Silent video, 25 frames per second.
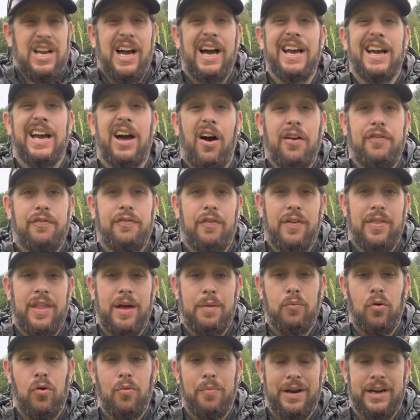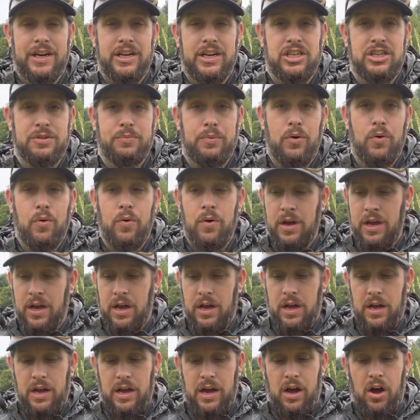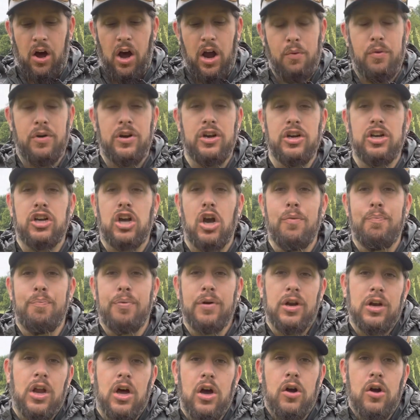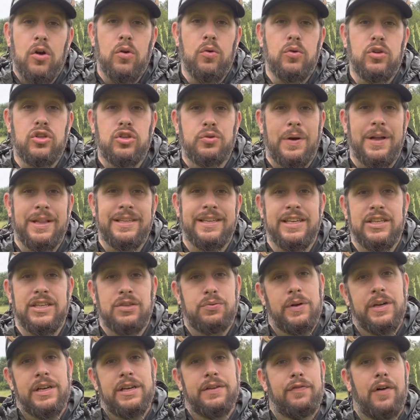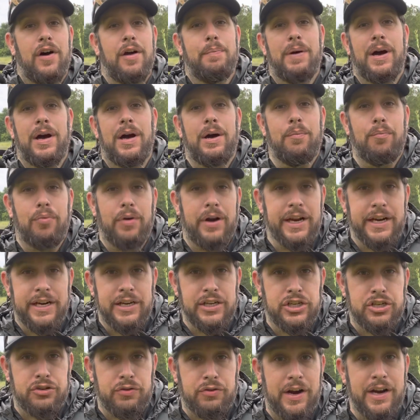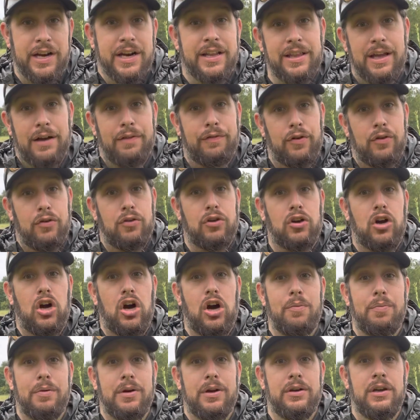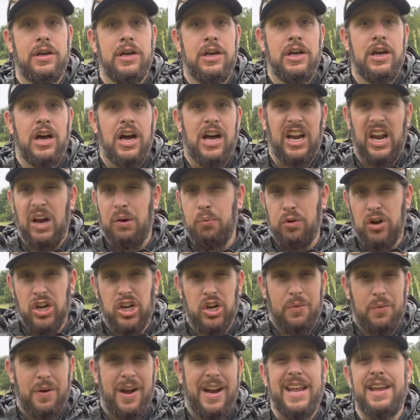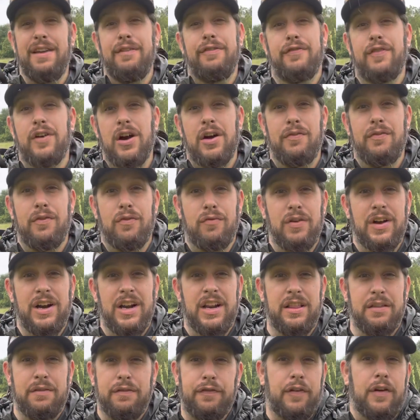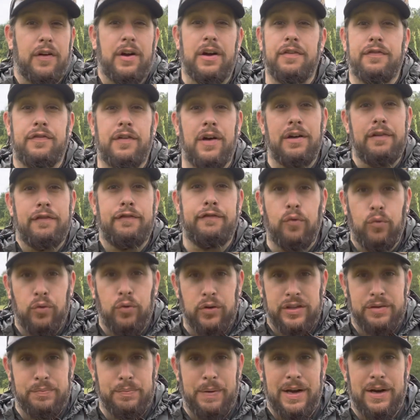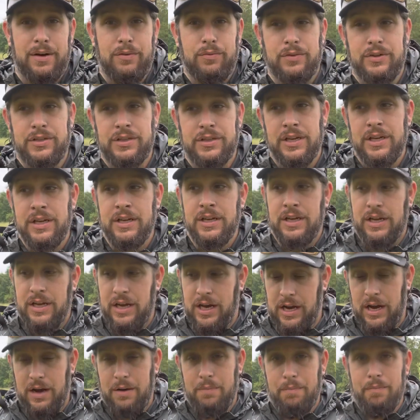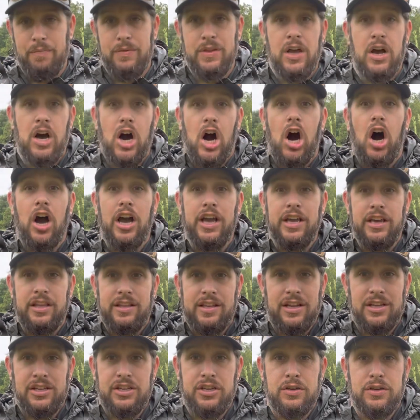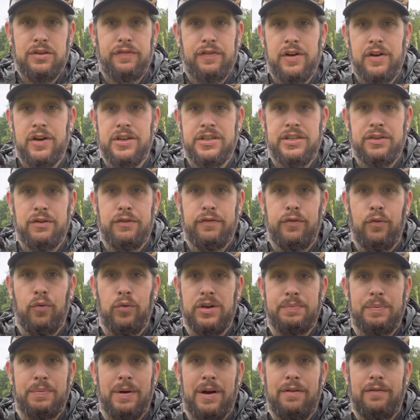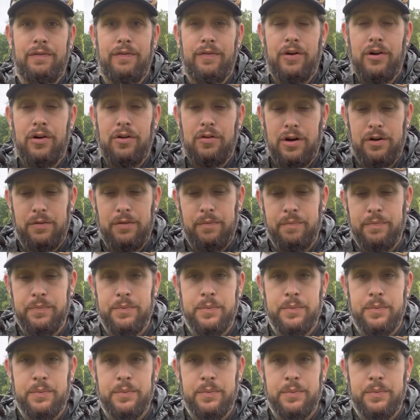I find that more manageable. I wouldn't go below 20-25 pound breaking strain in that fluorocarbon, and I wouldn't go any further really than 35-40 pound. I tend to use 30 or 40 pound fluoro.